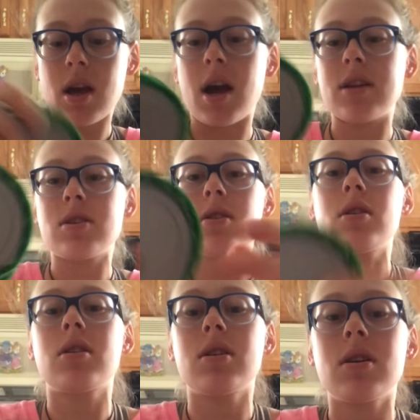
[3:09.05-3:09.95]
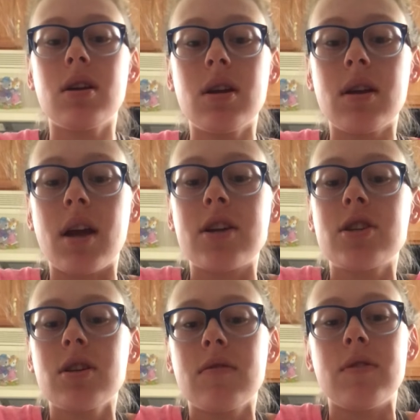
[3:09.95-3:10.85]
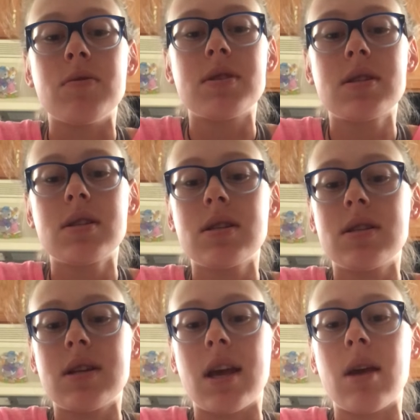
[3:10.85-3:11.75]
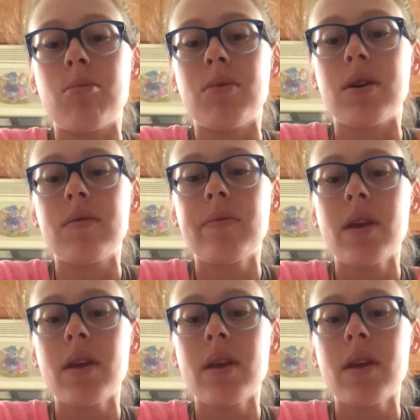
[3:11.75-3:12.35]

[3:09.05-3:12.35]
I should have used tape, but